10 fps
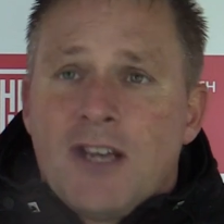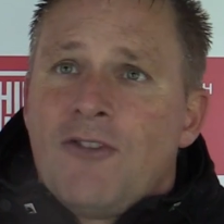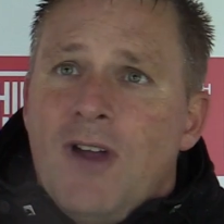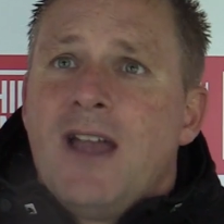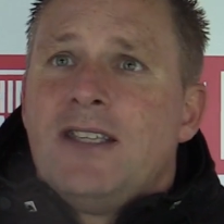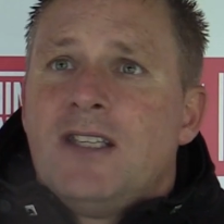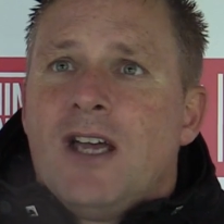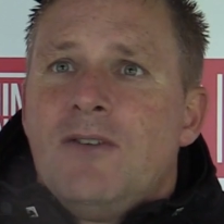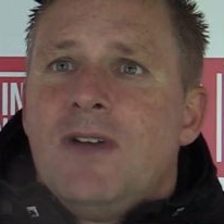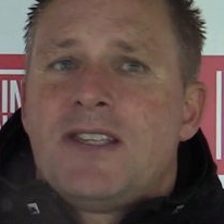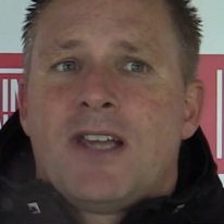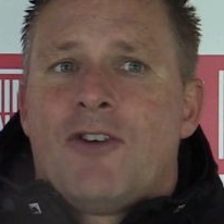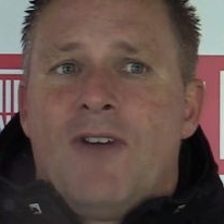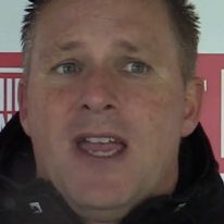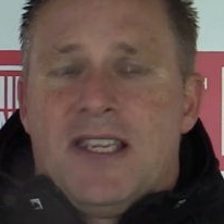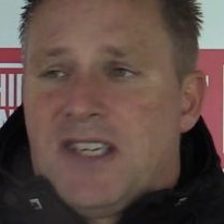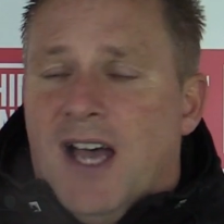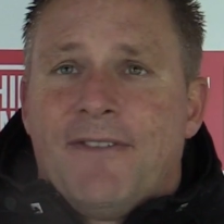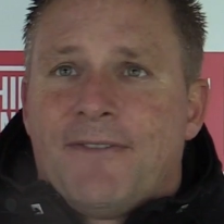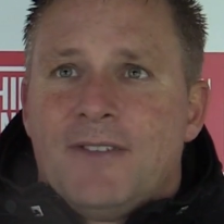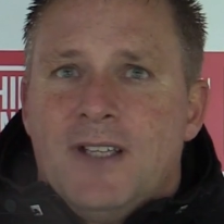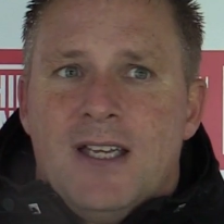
done all right. He's done all right. It's tough.